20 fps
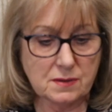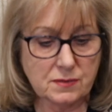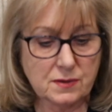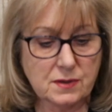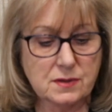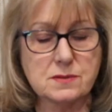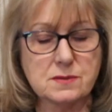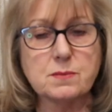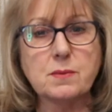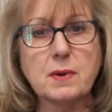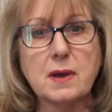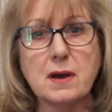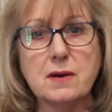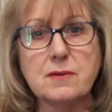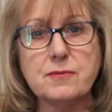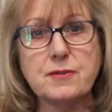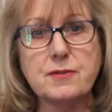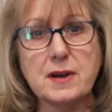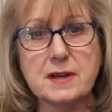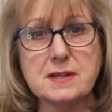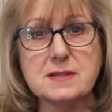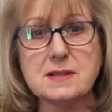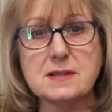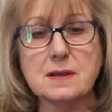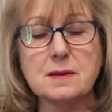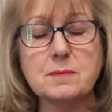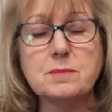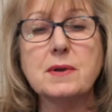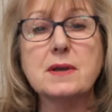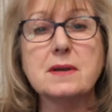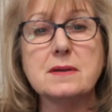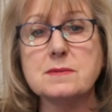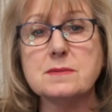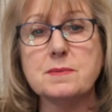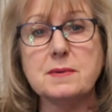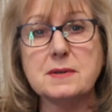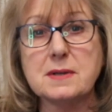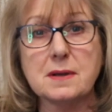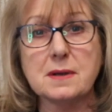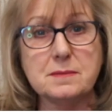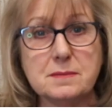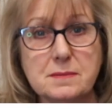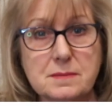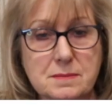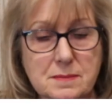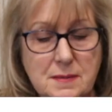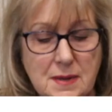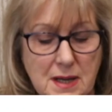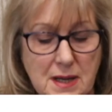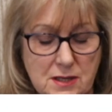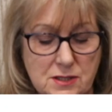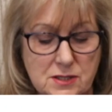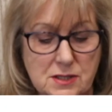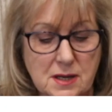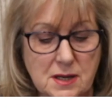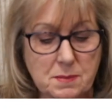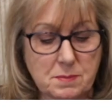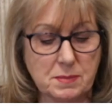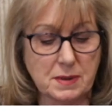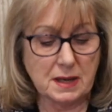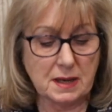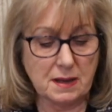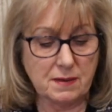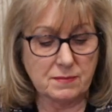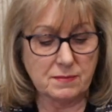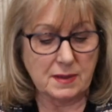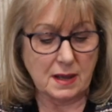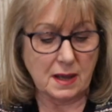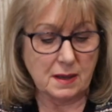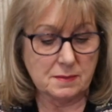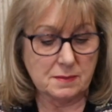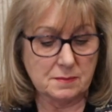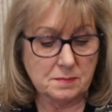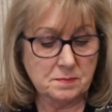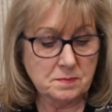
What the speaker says: of course we are fighting because we don't actually believe that.